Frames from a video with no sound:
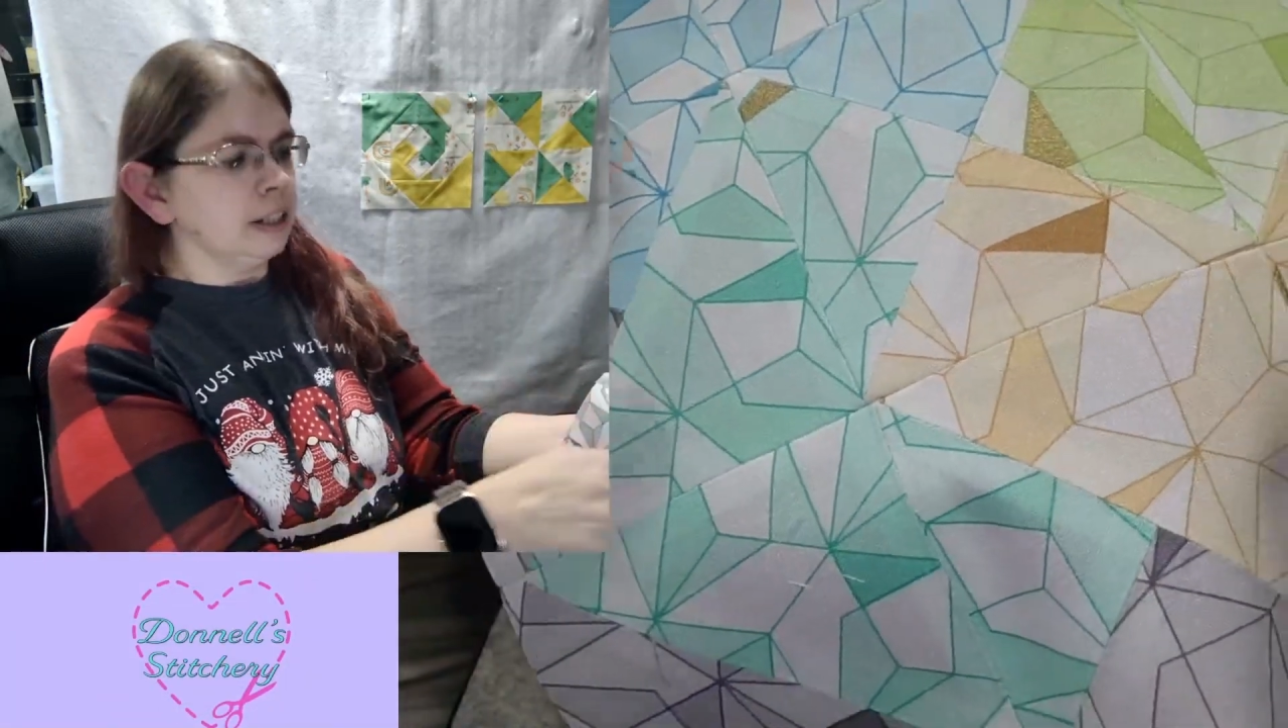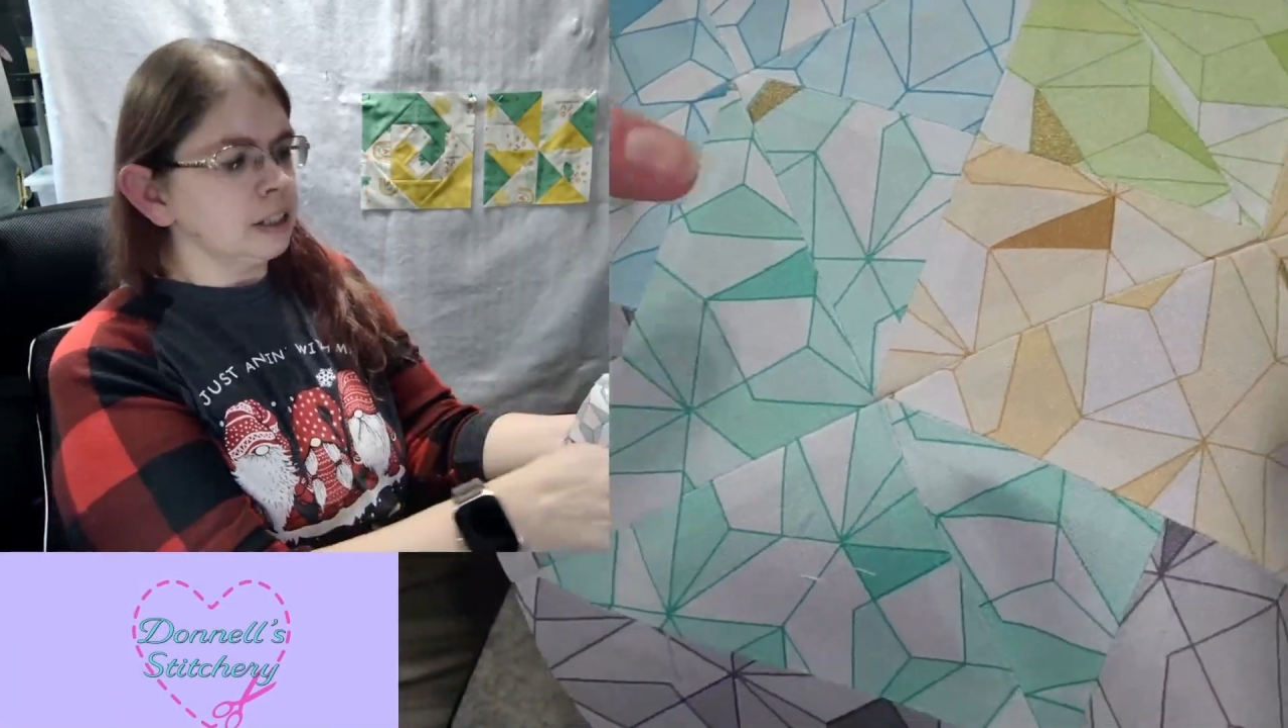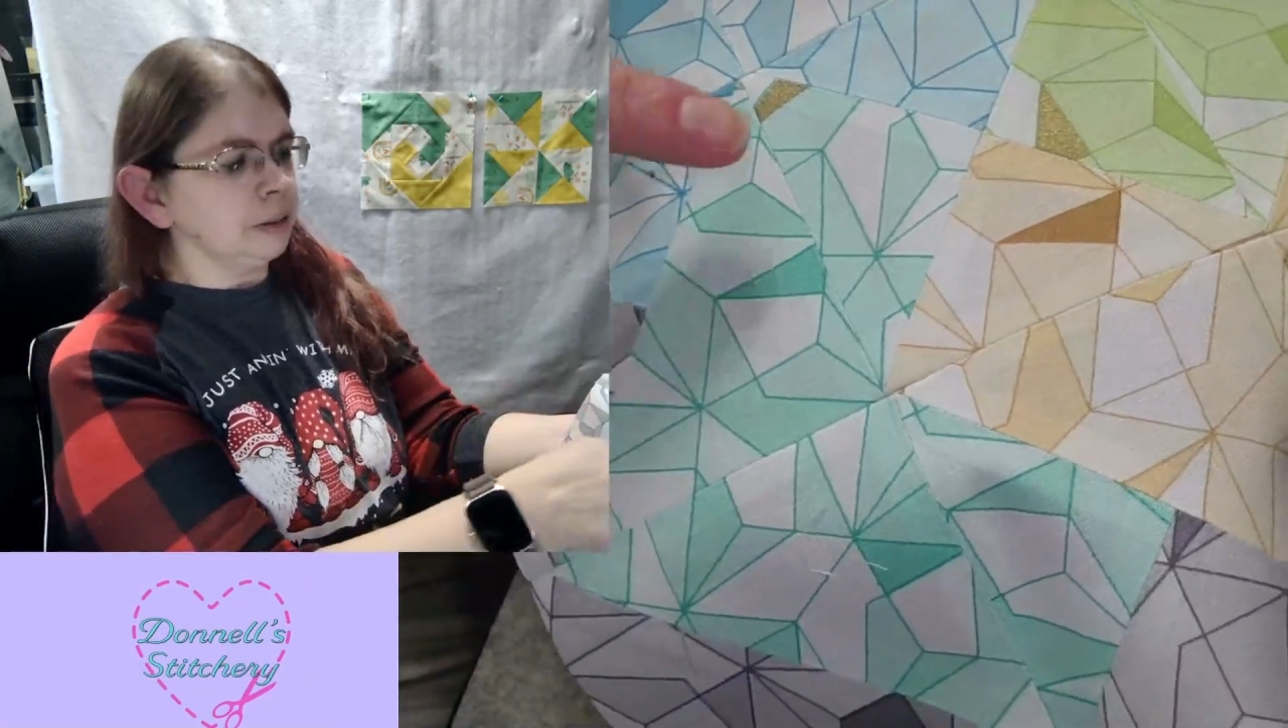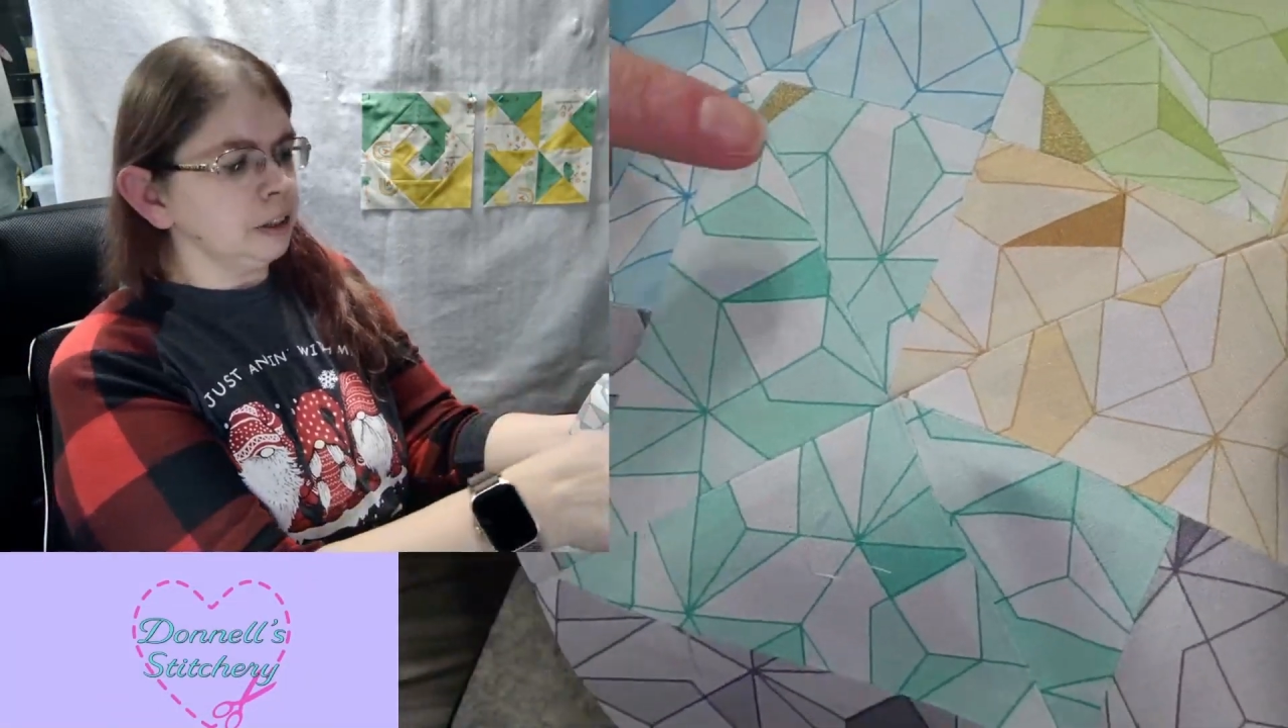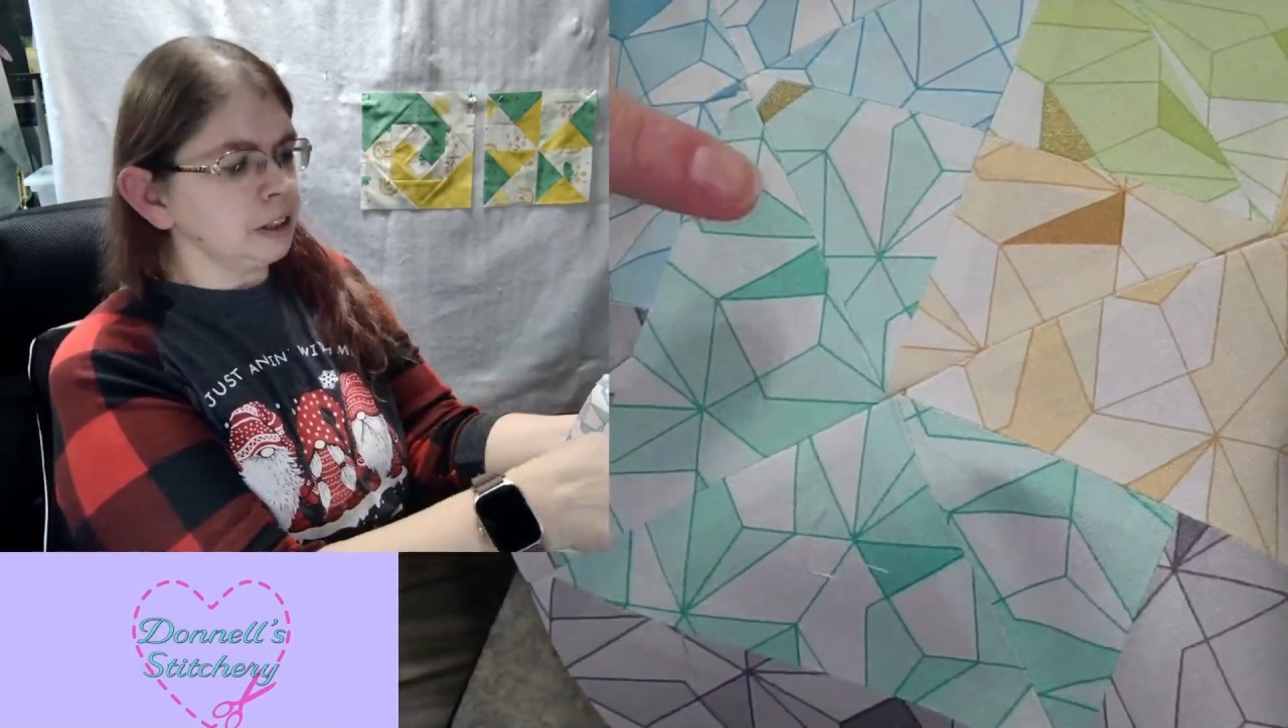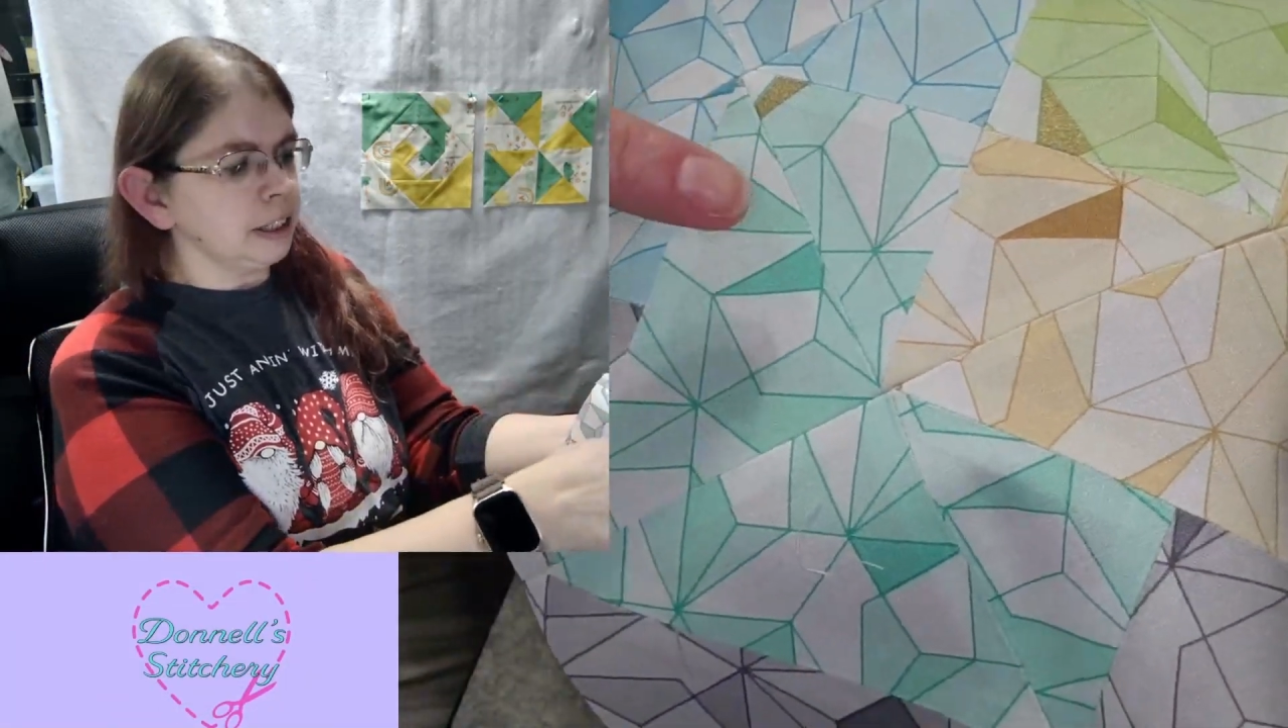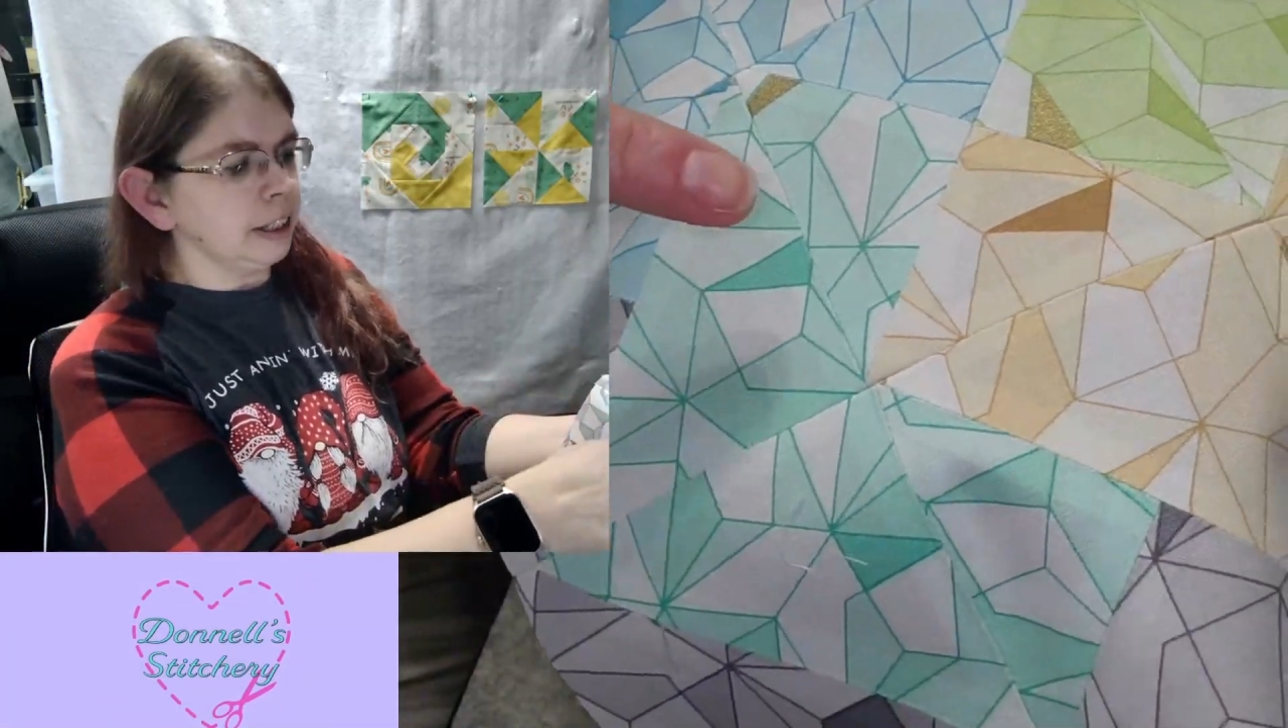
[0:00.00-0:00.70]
So you'll see